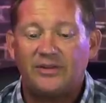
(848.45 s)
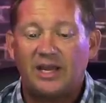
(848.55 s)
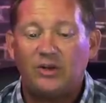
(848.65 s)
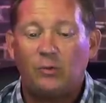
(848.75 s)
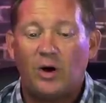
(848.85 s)
and
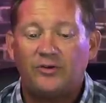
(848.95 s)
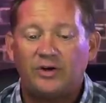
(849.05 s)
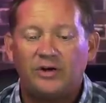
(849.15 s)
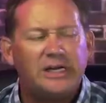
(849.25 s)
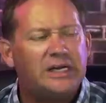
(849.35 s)
then you
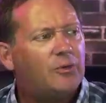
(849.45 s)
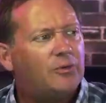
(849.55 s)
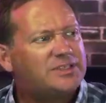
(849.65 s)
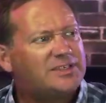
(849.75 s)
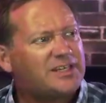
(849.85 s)
wonder,
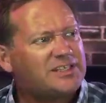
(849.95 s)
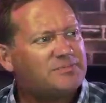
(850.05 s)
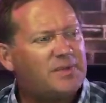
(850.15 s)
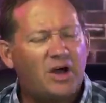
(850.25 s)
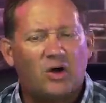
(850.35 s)
what's that
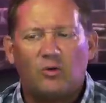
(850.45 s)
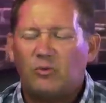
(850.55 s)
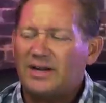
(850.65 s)
smell?